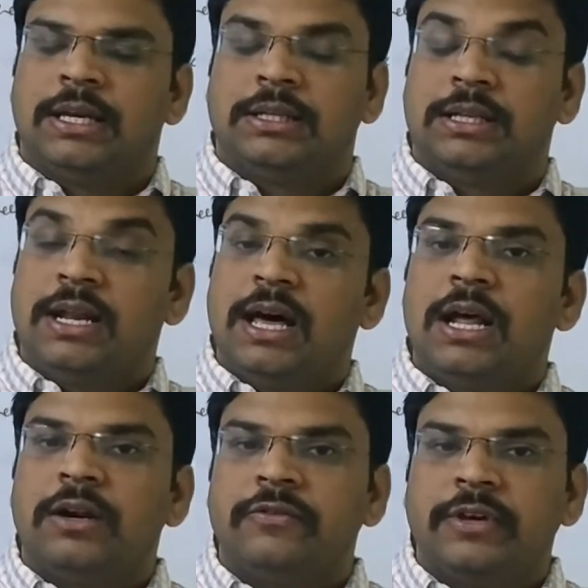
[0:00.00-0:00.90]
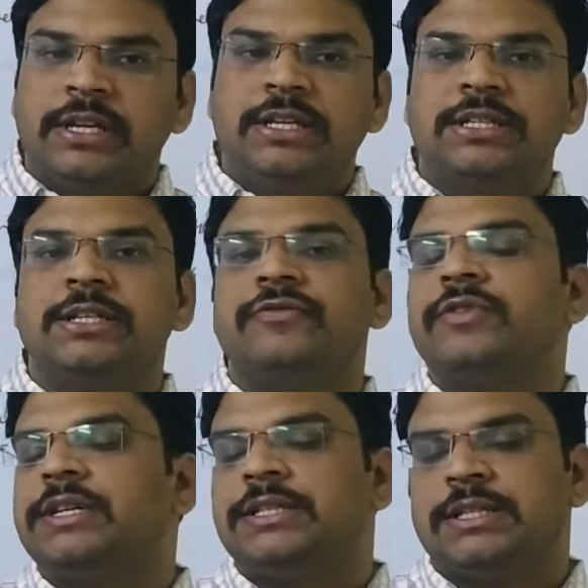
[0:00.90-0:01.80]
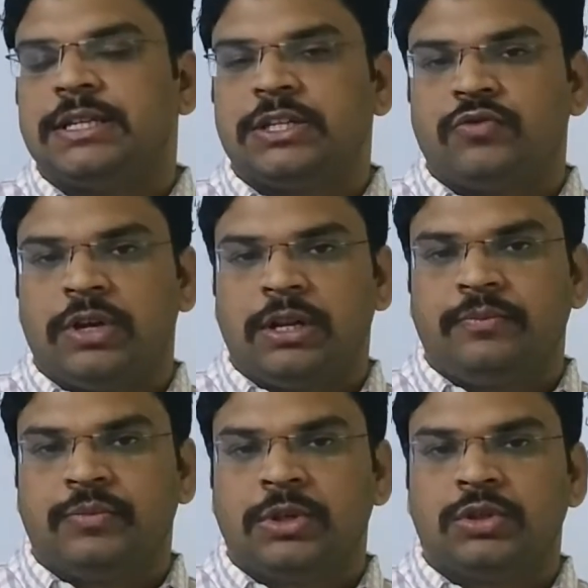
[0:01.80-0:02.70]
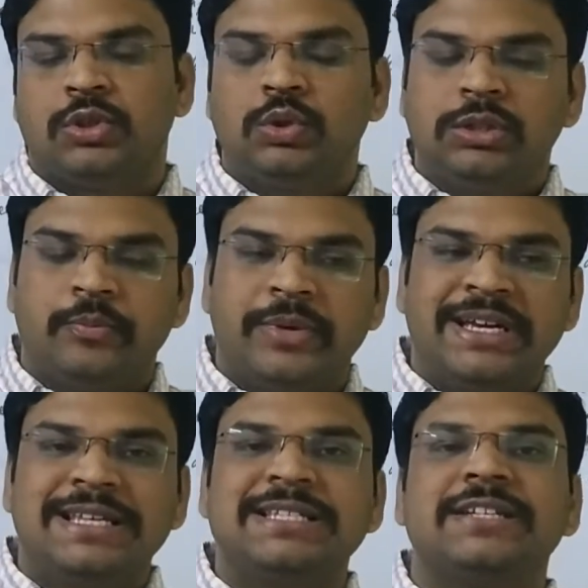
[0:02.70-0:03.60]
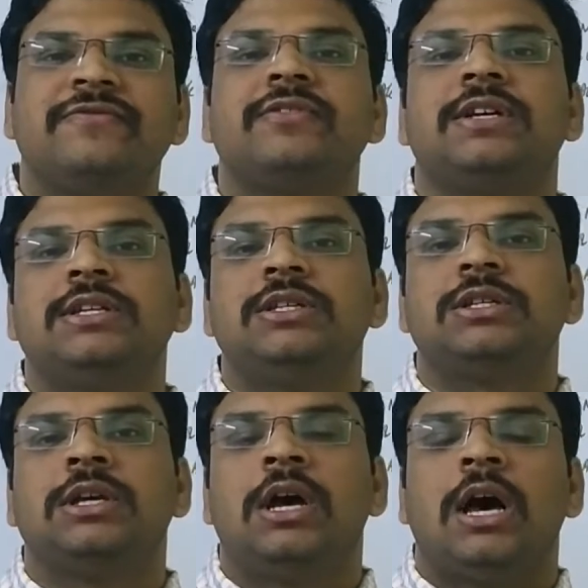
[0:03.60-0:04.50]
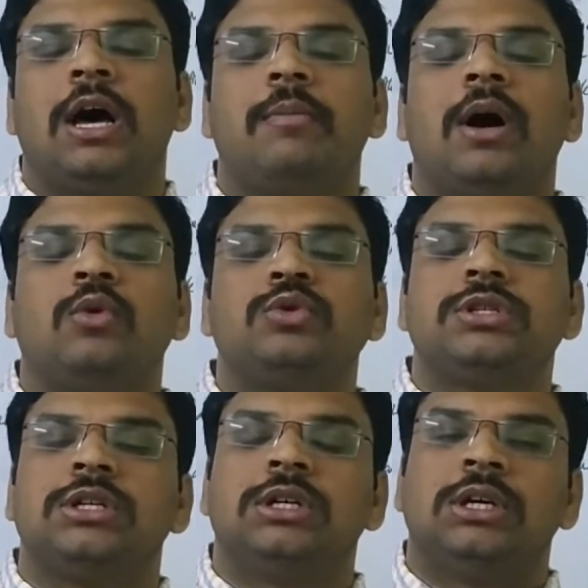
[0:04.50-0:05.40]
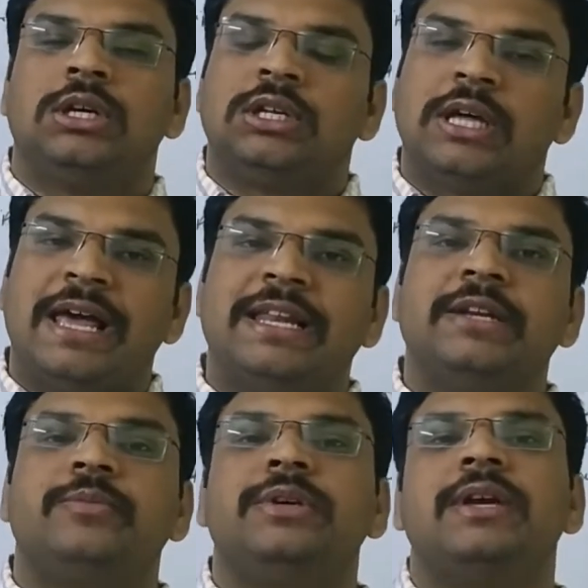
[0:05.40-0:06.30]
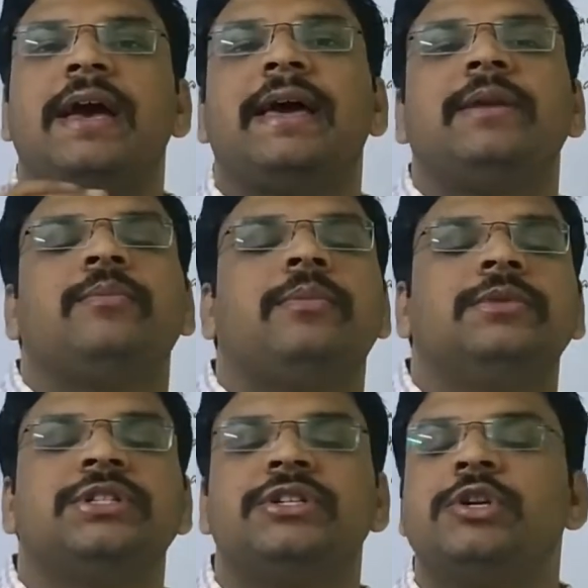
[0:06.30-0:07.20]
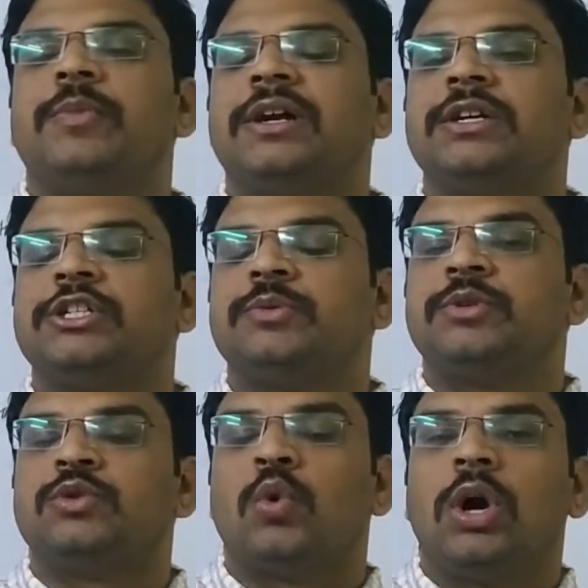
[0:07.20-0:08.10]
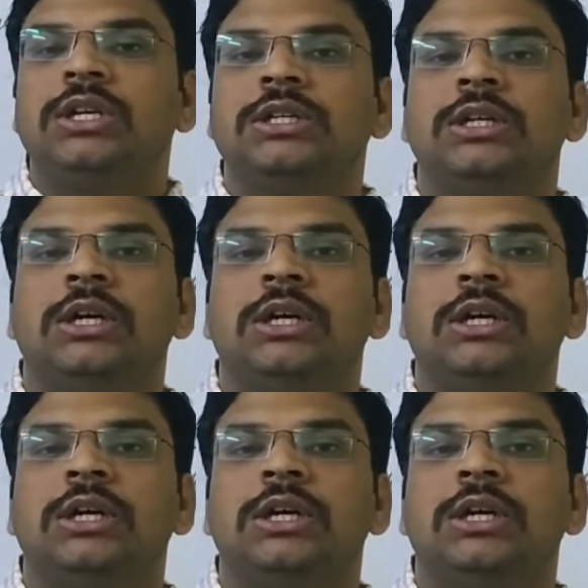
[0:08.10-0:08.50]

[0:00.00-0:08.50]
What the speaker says: there are various differences as well. So the biggest difference about LLP and general partnership is what?